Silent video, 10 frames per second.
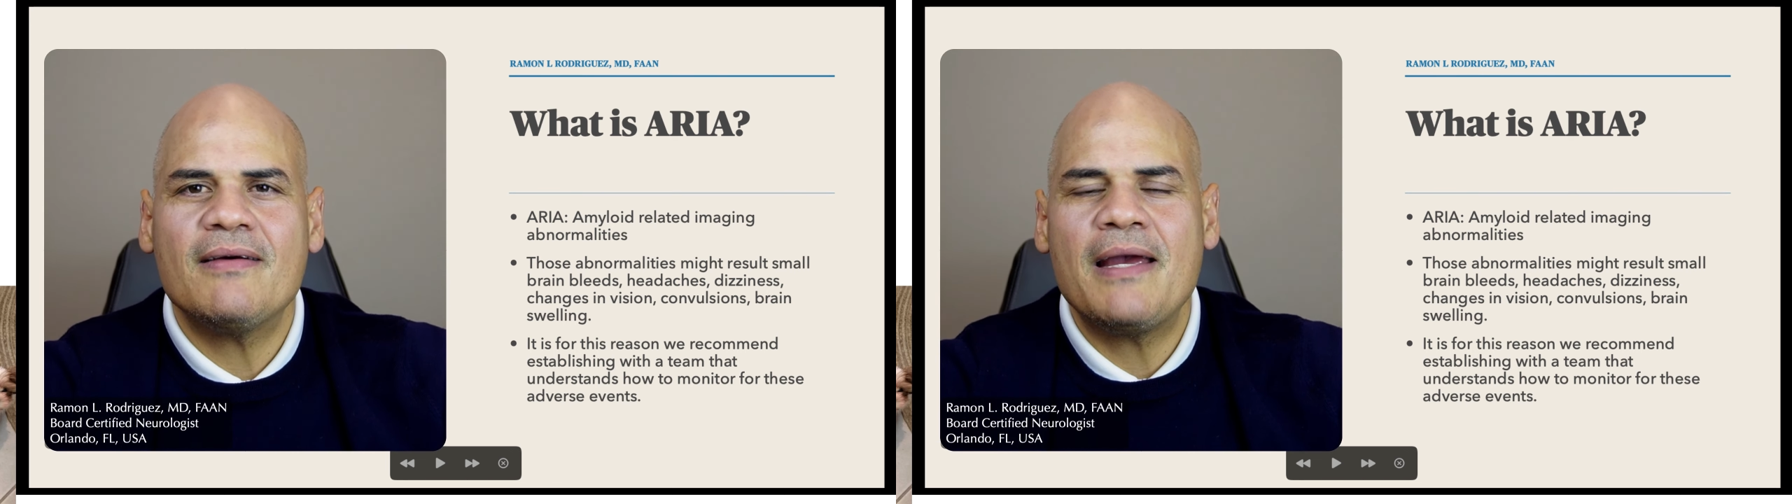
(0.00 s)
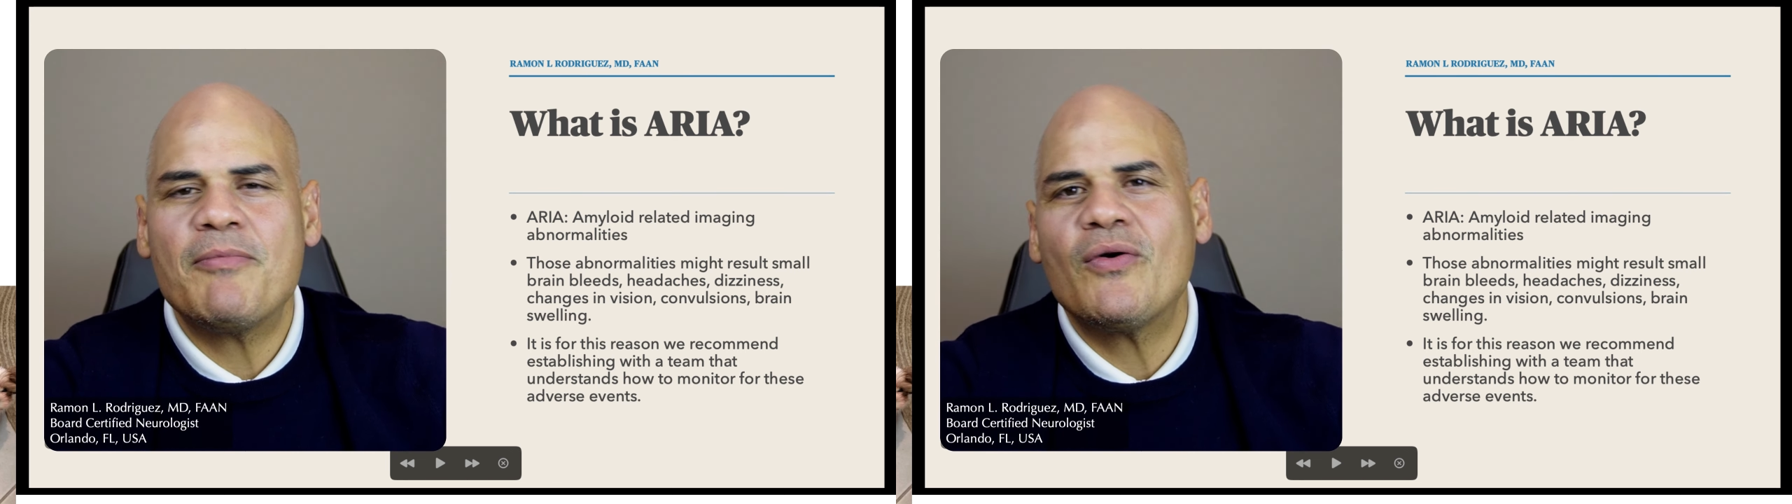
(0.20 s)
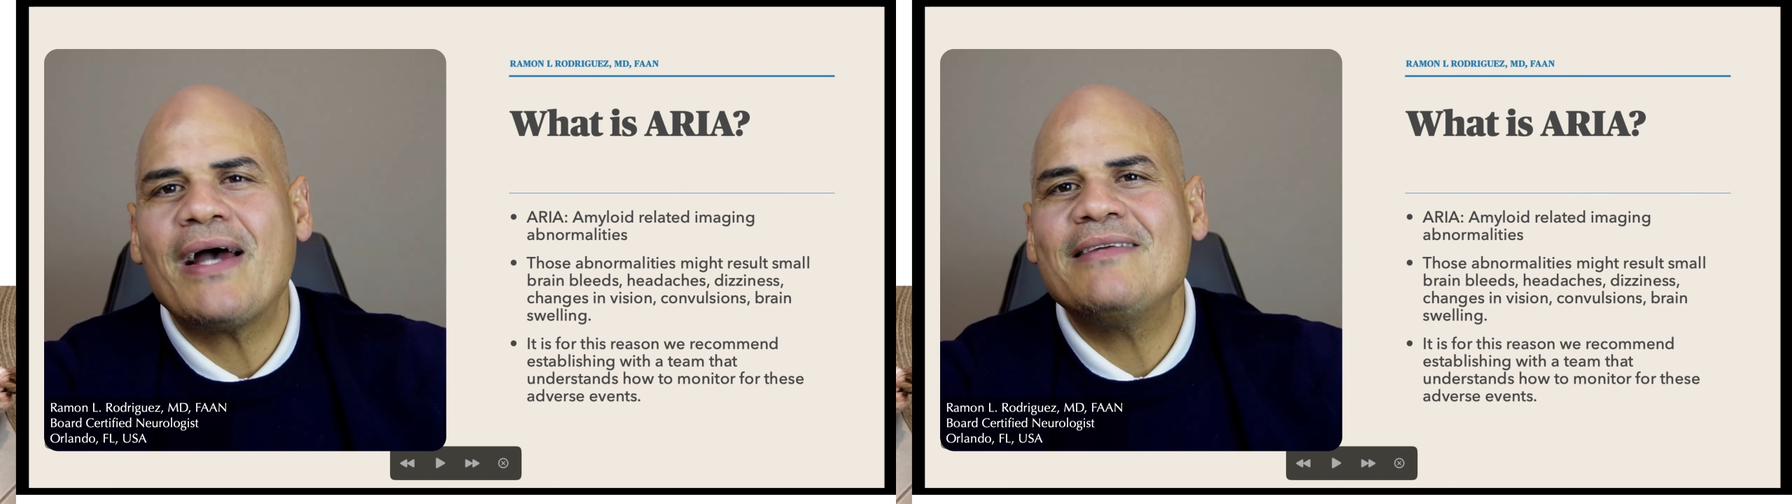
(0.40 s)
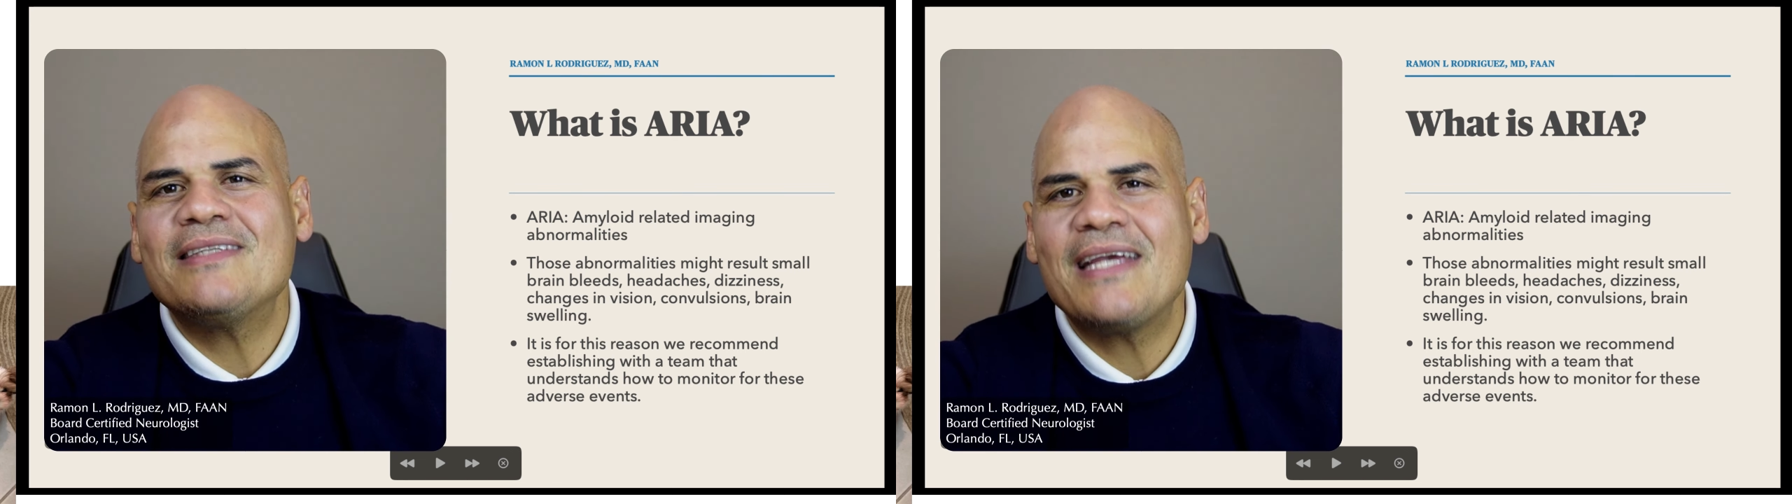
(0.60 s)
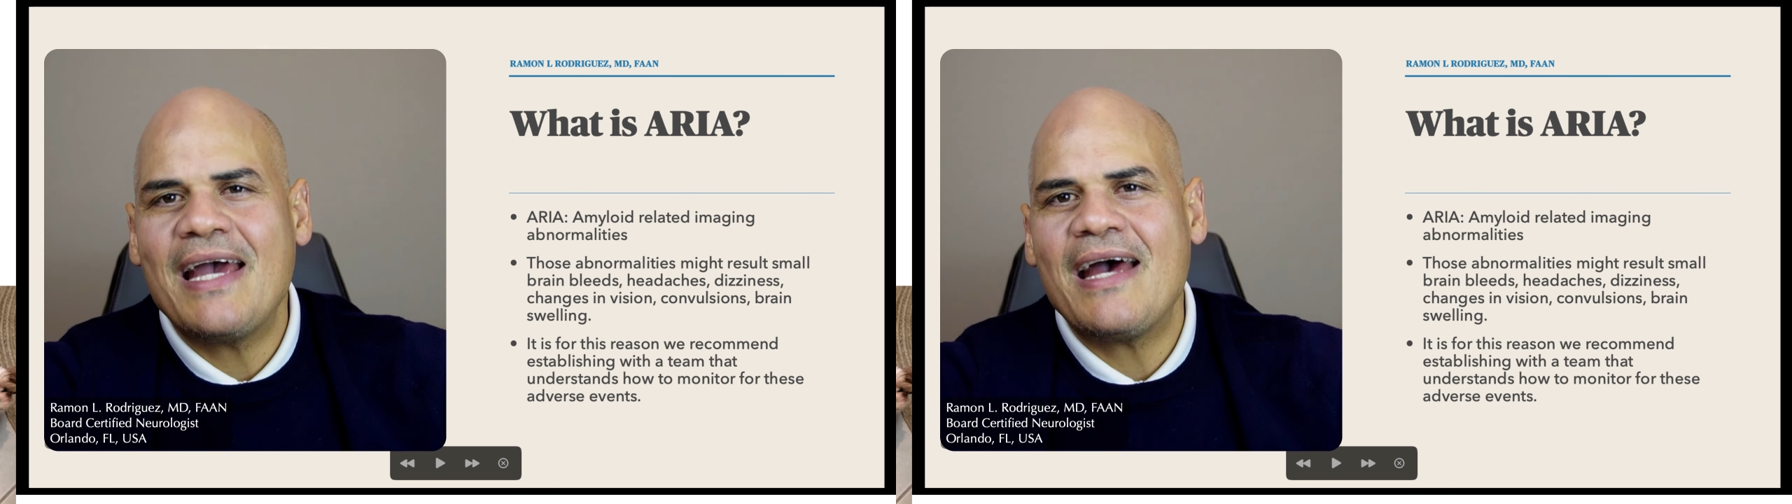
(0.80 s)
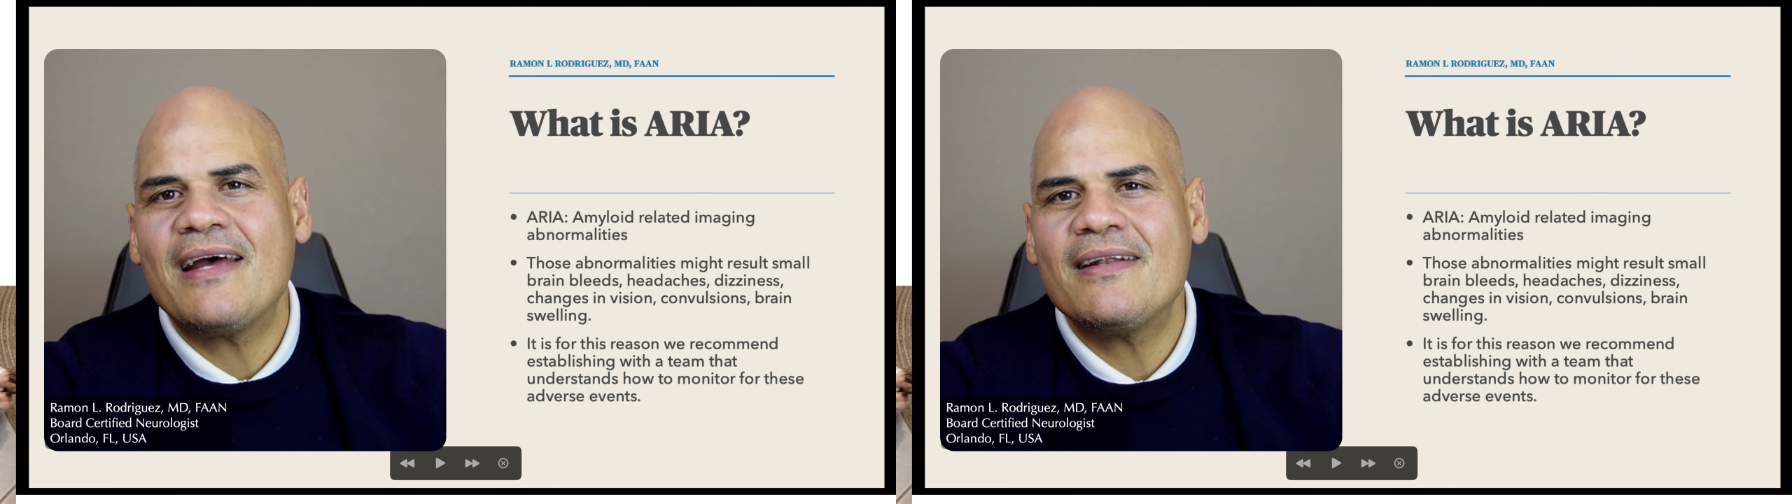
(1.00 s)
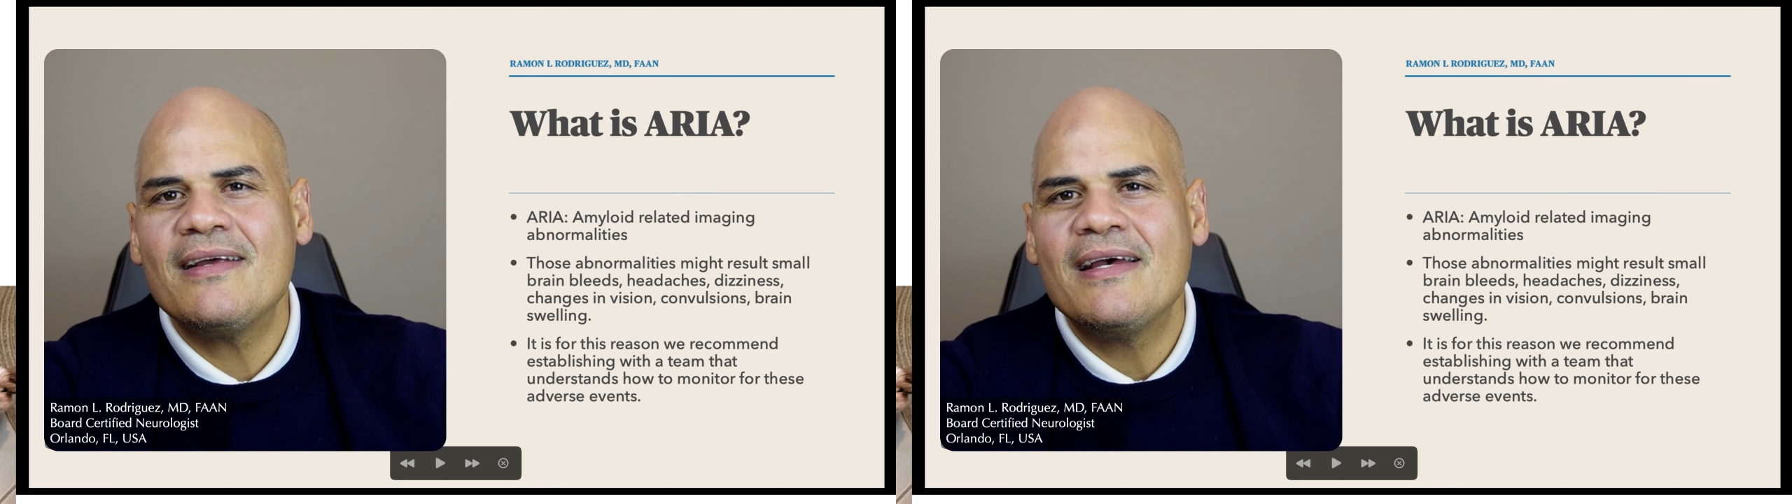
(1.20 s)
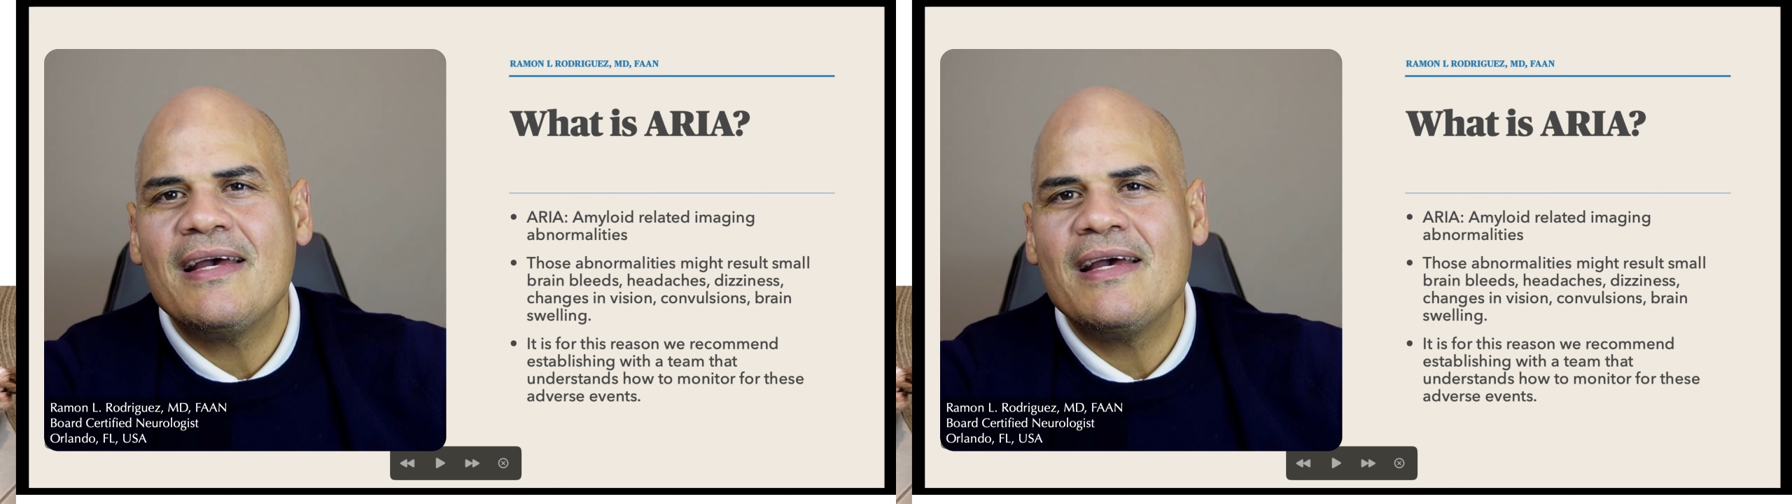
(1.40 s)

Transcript: MRI scan,